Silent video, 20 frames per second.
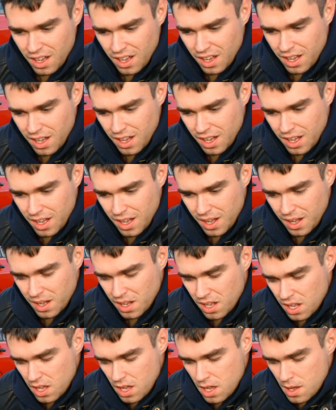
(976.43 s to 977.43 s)
Uh,
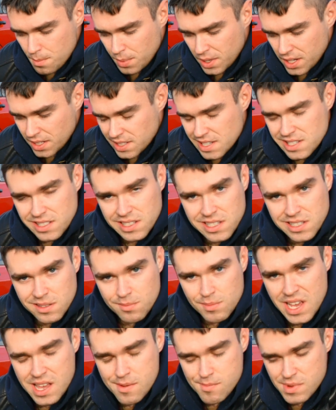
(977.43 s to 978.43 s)
but this
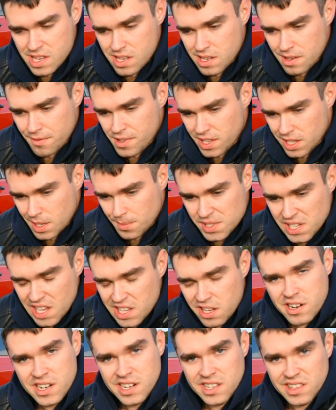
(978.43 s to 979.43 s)
doesn't make me feel
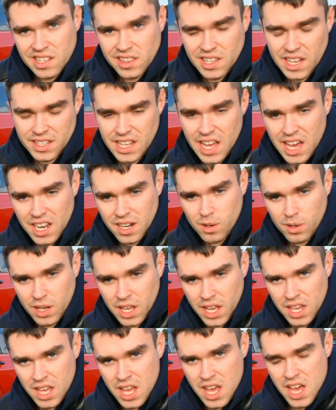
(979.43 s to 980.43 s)
upset or anything like that,
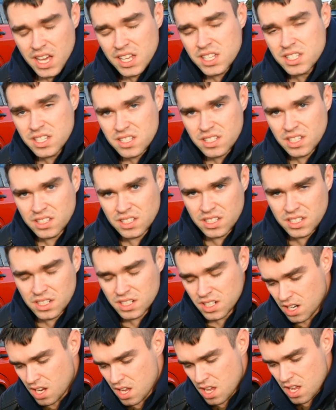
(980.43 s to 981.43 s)
okay? It's just
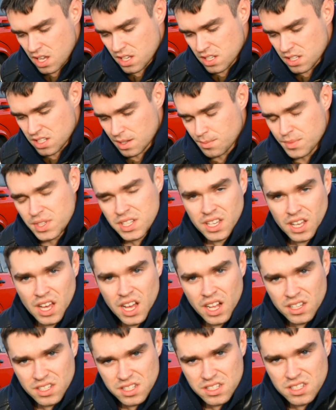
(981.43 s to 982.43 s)
another something
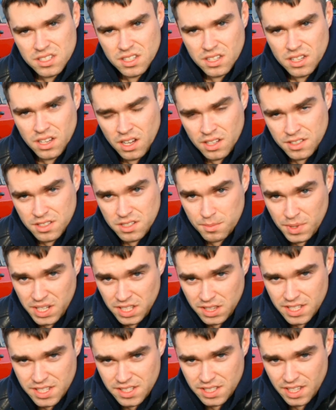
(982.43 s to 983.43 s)
else onto my
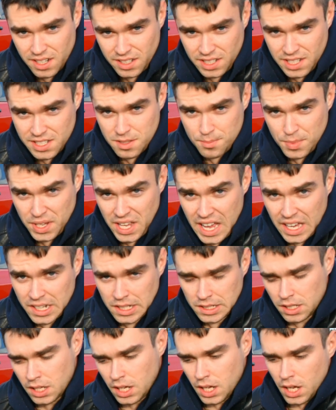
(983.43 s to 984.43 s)
list that needs to be
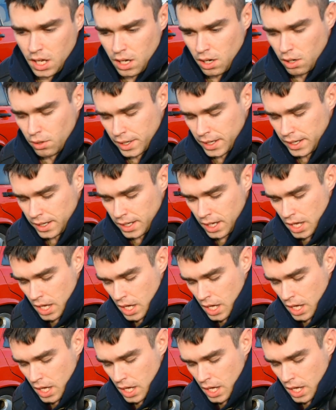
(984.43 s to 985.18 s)
added, okay?